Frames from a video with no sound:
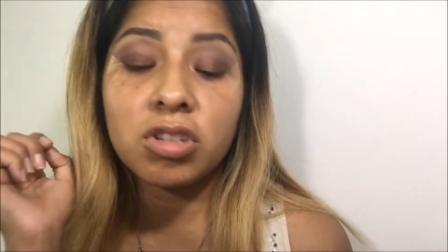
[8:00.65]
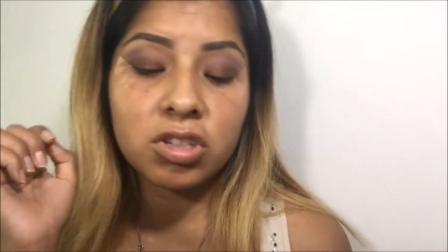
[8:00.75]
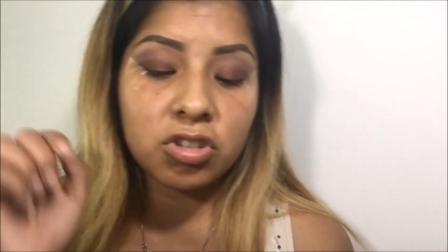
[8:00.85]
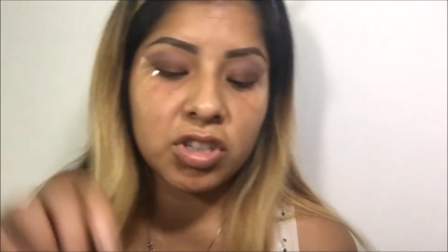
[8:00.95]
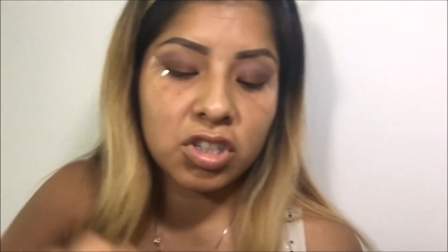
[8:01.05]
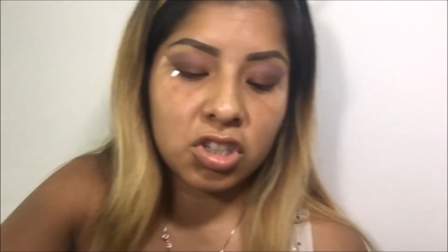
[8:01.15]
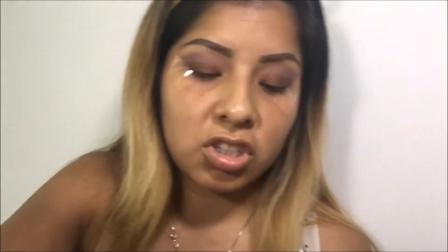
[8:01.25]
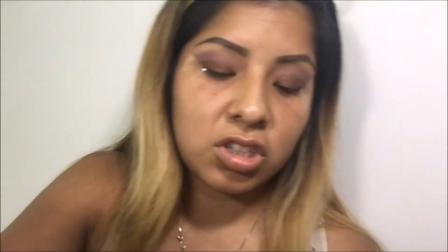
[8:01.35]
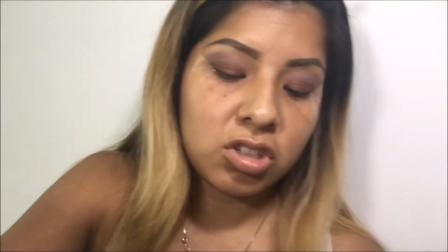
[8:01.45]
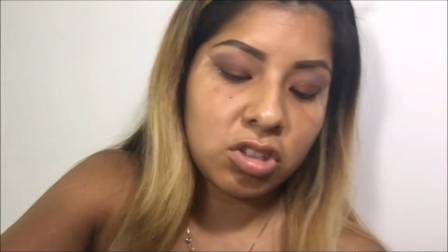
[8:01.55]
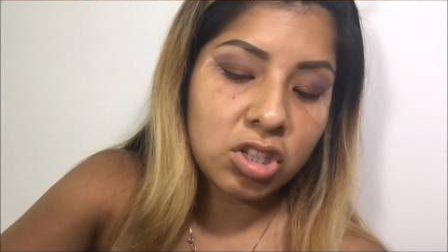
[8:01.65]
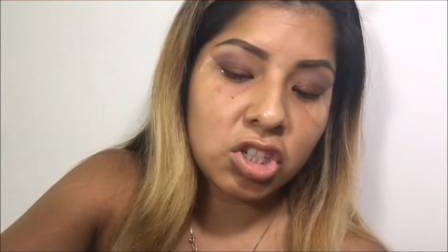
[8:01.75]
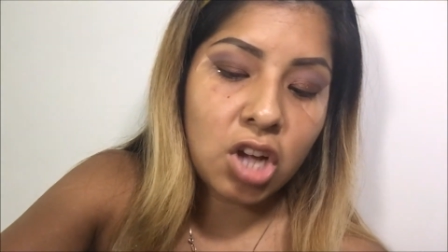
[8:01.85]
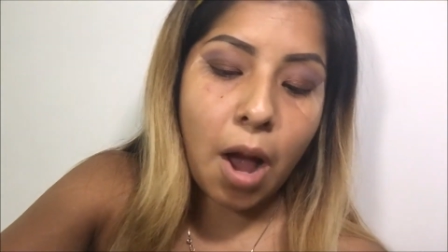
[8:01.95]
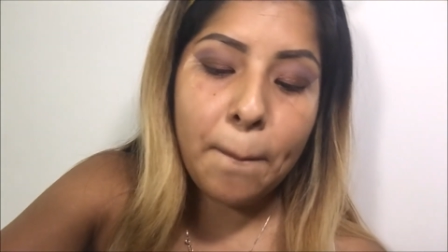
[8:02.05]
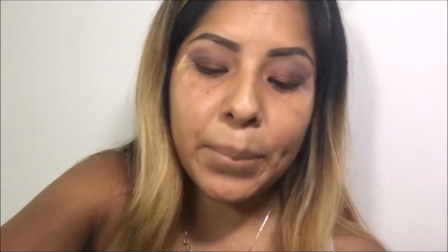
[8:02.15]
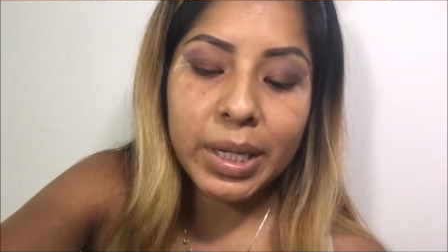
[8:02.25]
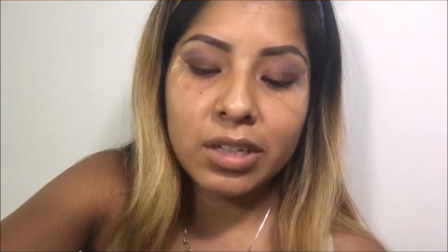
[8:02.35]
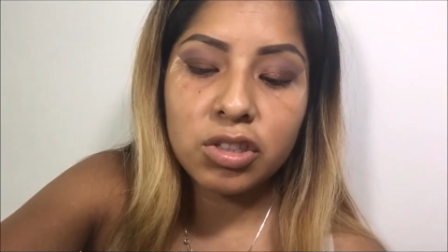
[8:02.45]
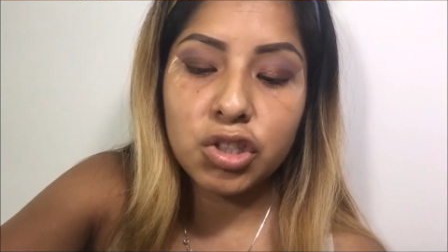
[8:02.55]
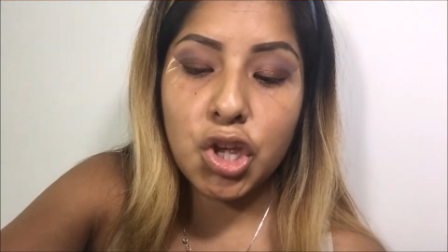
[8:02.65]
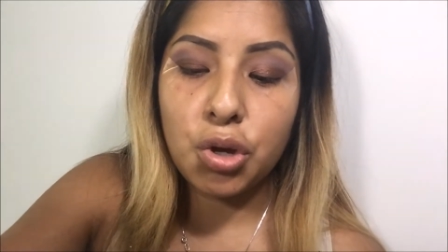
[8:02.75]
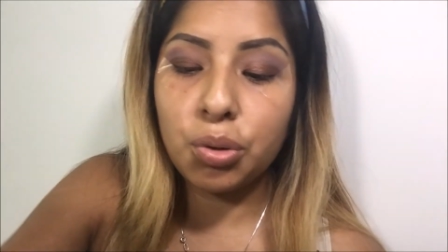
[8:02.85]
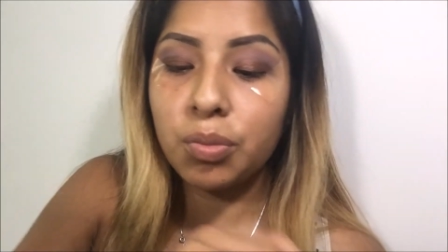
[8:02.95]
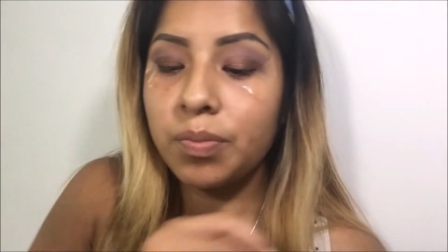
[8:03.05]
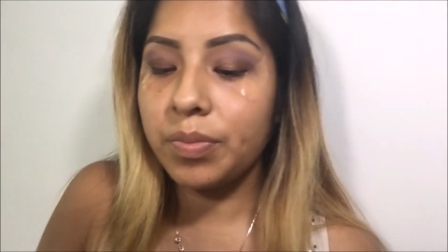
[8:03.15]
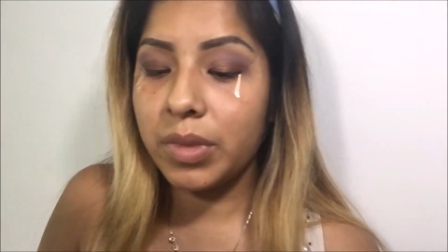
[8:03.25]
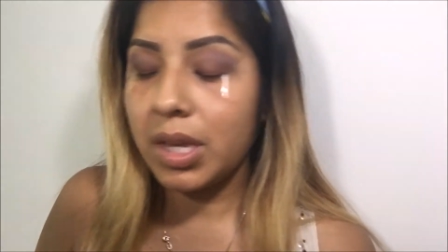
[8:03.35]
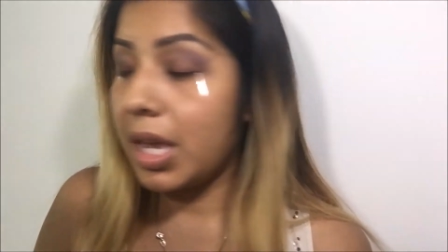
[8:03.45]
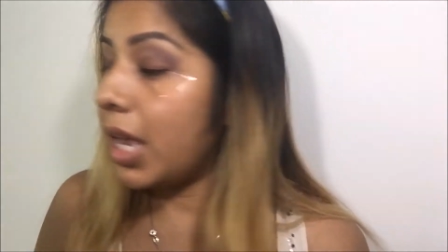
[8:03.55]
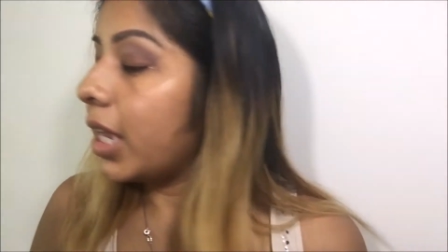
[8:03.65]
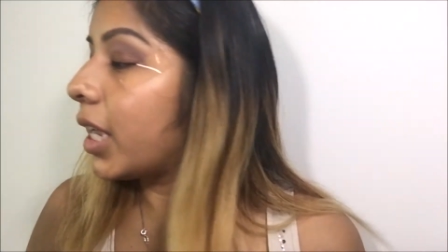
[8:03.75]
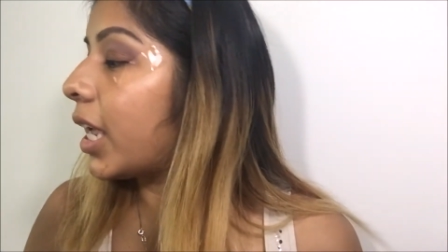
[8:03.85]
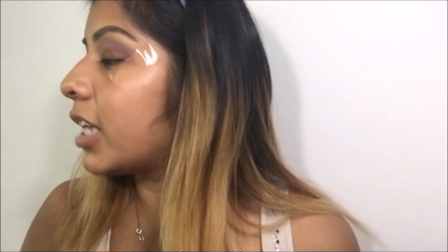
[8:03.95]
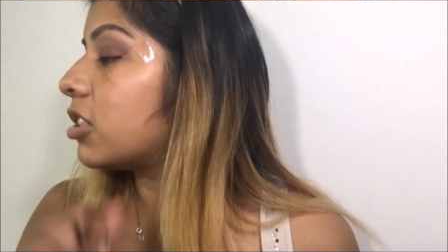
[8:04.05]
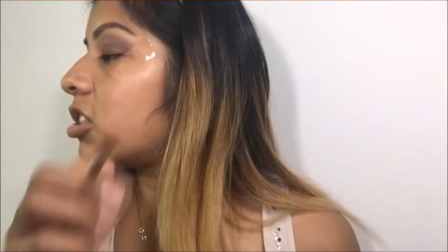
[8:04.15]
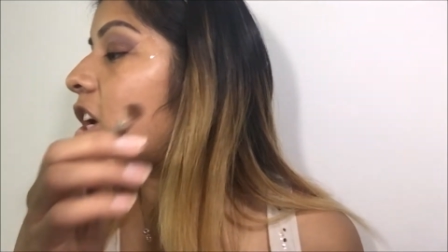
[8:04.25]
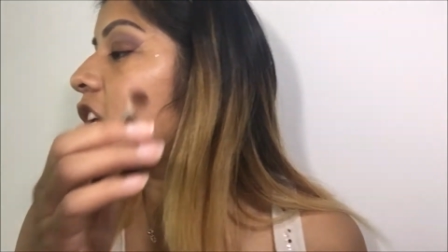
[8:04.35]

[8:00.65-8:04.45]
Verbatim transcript: to the transition to the top. So get